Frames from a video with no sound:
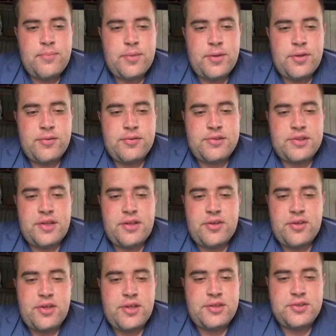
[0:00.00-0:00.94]
But obviously,
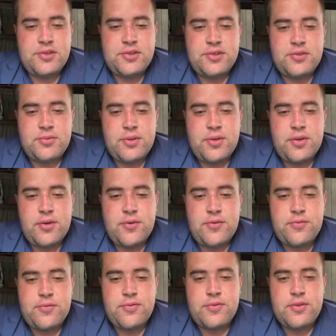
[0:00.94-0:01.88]

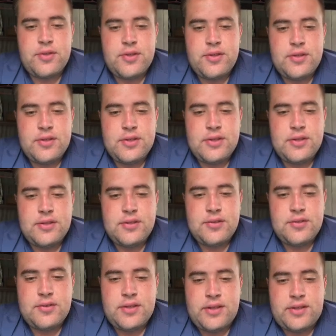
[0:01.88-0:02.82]
32-12,
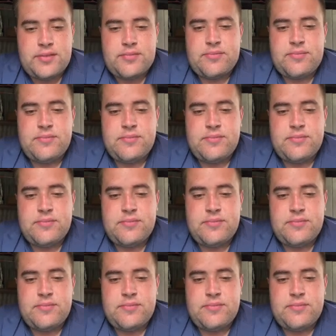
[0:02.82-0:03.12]
like,